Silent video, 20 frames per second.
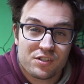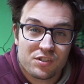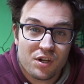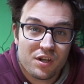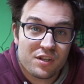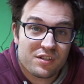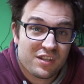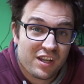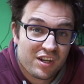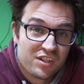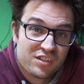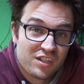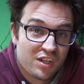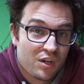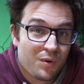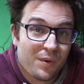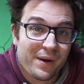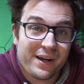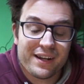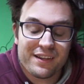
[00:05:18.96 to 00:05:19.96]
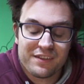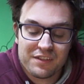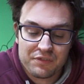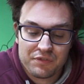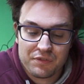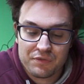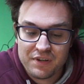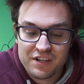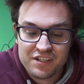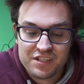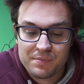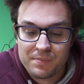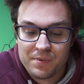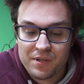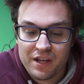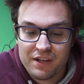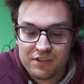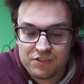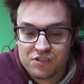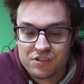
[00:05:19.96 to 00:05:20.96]
So it's actually quite a different
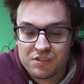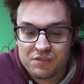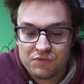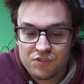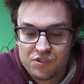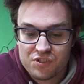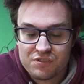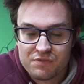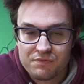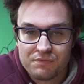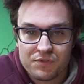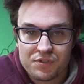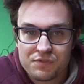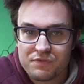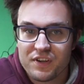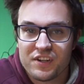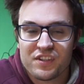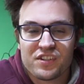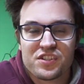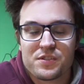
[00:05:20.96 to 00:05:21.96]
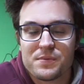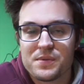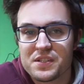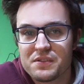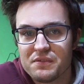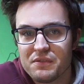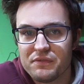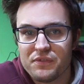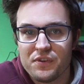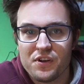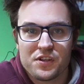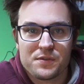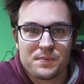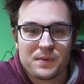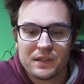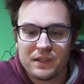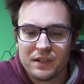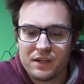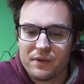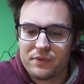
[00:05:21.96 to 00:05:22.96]
recipe. I sort of just was very dismissive at first,
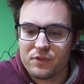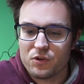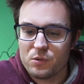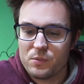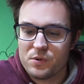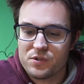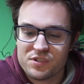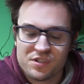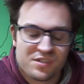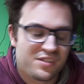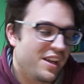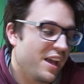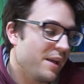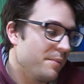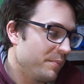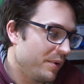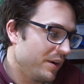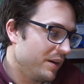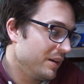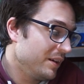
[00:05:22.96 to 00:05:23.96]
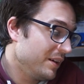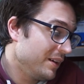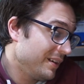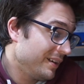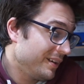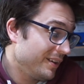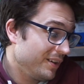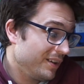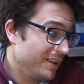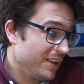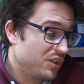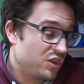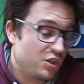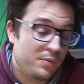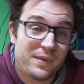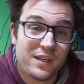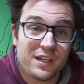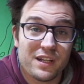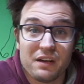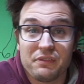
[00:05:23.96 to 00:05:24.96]
being like, oh, they're almost the same, but yeah, there
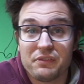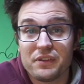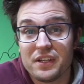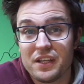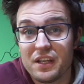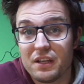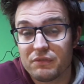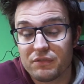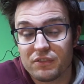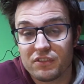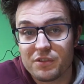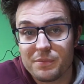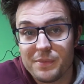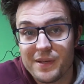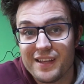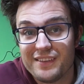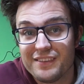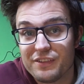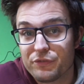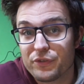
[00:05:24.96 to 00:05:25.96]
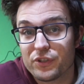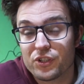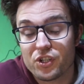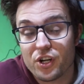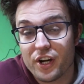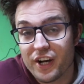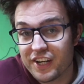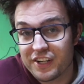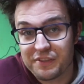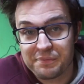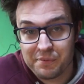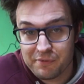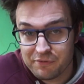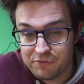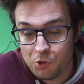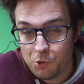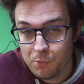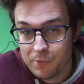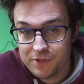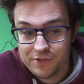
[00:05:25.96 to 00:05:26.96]
should be enough in here for it to be a different kind of
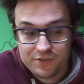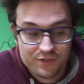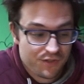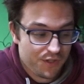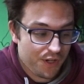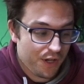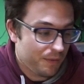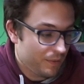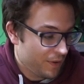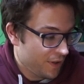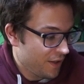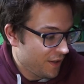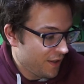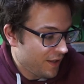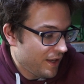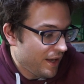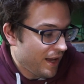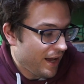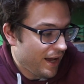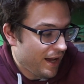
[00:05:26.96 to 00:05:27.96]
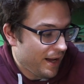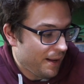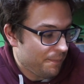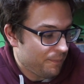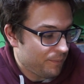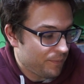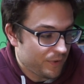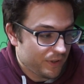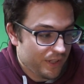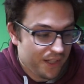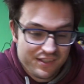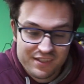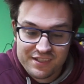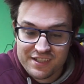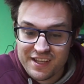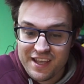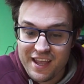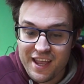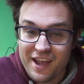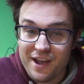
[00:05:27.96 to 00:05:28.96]
performance. So um, let's
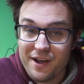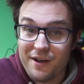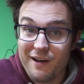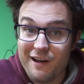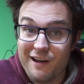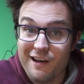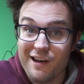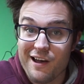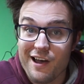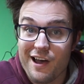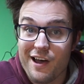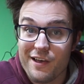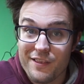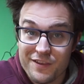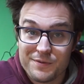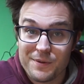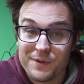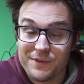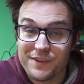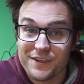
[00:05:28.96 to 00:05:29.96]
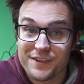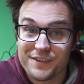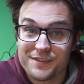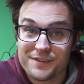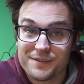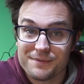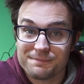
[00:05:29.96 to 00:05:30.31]
see how this one does.